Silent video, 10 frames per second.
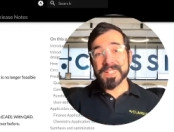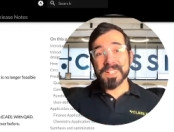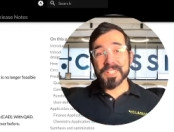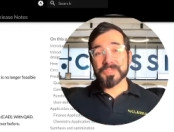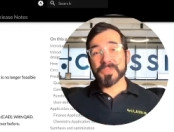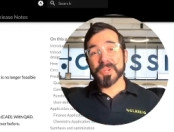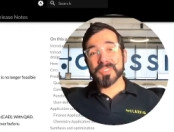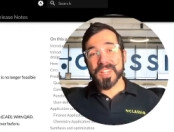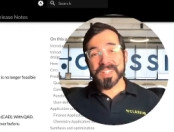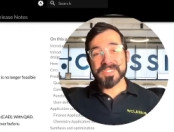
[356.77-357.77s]
I look forward to
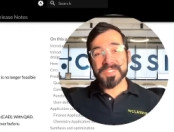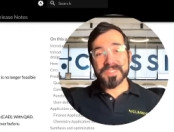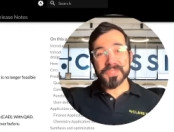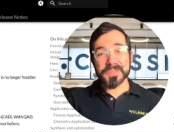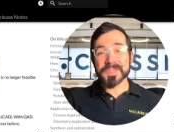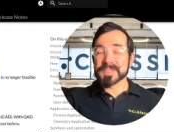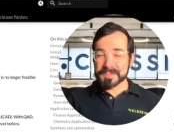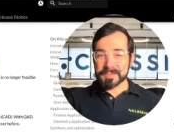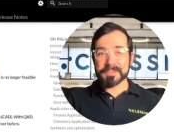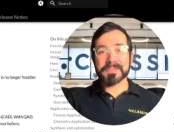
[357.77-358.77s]
talking to you soon.
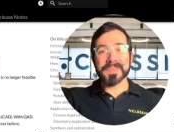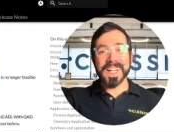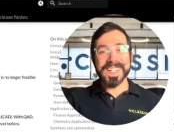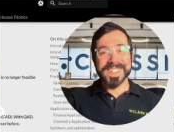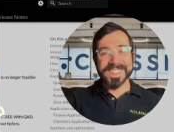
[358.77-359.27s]
Bye.